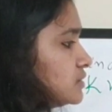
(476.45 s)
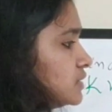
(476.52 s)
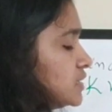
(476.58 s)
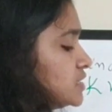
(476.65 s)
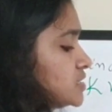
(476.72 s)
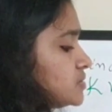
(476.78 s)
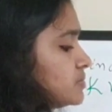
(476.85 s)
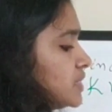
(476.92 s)

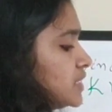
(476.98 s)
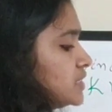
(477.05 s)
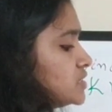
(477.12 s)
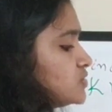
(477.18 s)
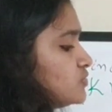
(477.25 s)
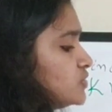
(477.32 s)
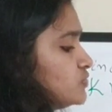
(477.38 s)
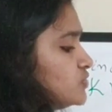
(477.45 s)
That is
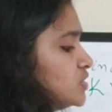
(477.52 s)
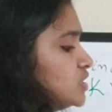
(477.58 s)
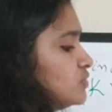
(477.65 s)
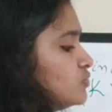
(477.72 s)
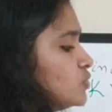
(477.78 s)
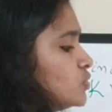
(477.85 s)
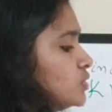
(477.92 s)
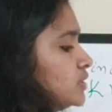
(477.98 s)
minus
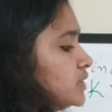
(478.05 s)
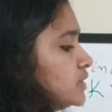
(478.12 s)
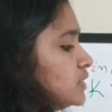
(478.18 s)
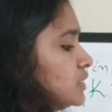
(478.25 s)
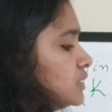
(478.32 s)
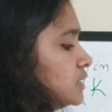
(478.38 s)
15 volt.